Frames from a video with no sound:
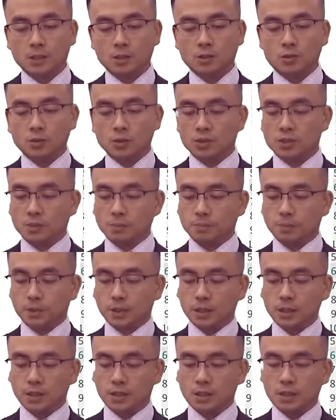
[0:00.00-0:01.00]
So
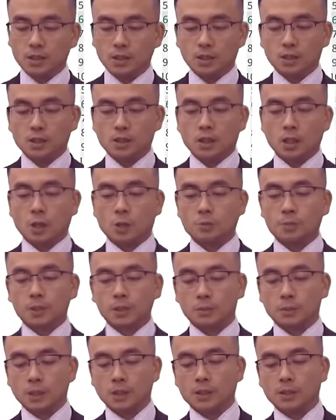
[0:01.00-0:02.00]
simply open
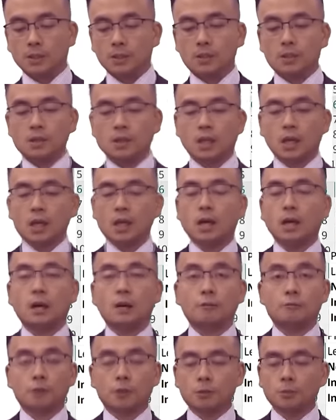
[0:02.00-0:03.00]
up
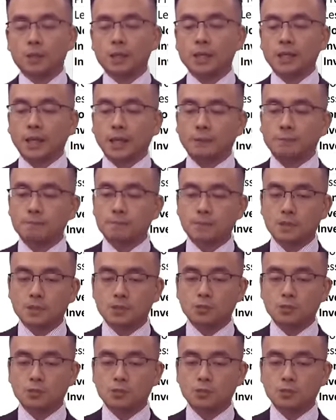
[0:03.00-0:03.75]
a formula again.